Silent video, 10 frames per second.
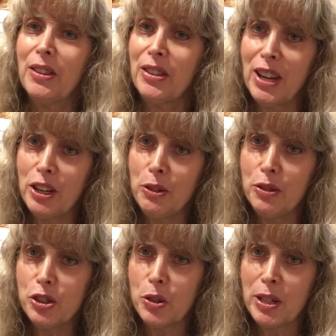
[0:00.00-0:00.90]
Thank you for
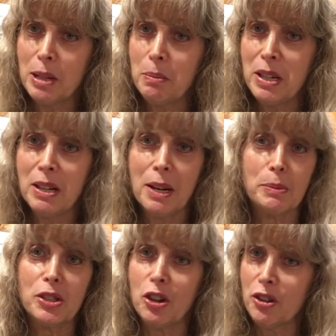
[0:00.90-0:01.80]
joining me. I'm
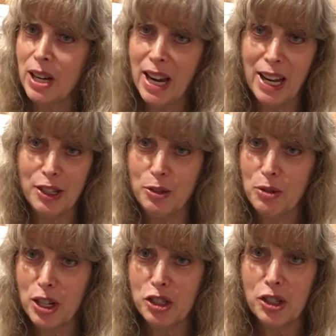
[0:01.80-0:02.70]
sorry I had to
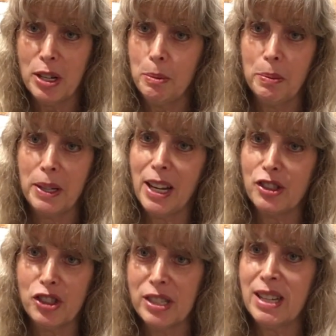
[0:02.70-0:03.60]
rush, but I
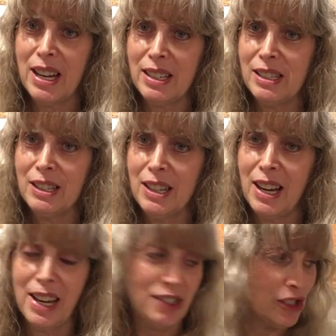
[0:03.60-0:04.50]
just had,
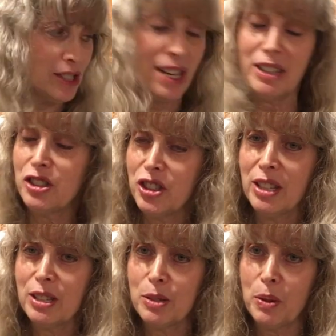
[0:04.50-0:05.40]
I had just had to share
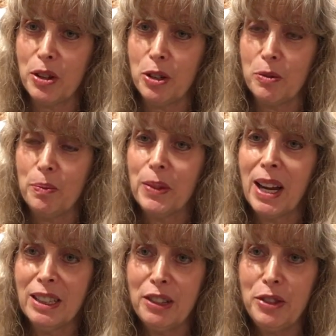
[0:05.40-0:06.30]
this with you.
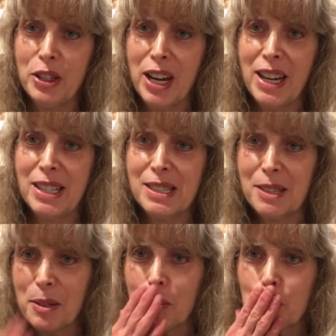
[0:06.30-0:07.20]
I love you guys.
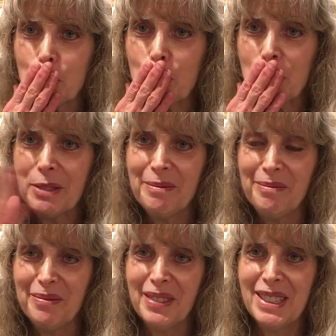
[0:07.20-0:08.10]

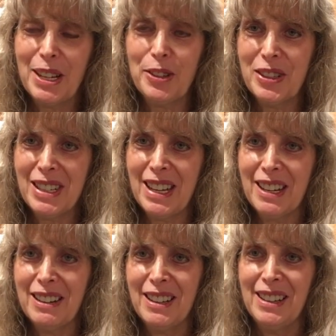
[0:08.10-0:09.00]
Take good care.